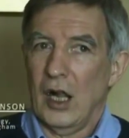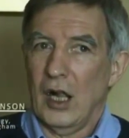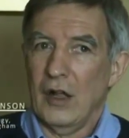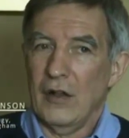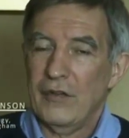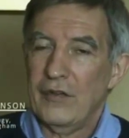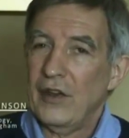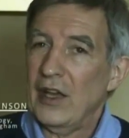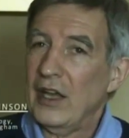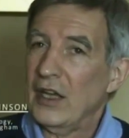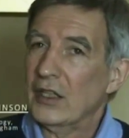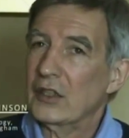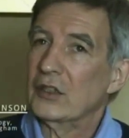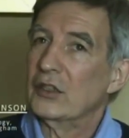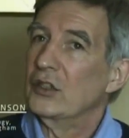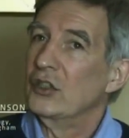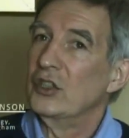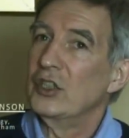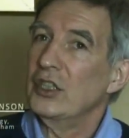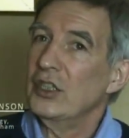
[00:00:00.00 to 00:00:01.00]
affects
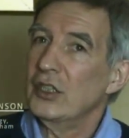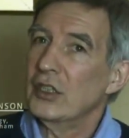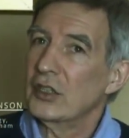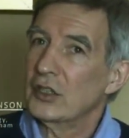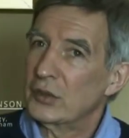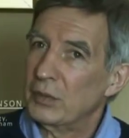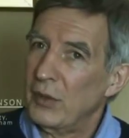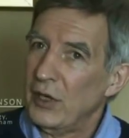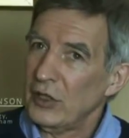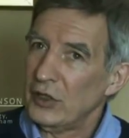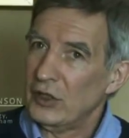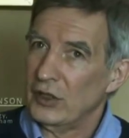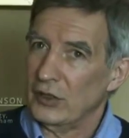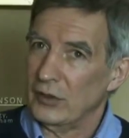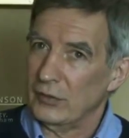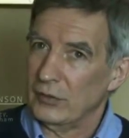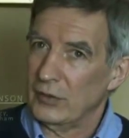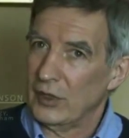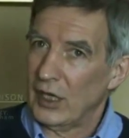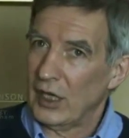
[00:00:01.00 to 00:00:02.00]
gene expression,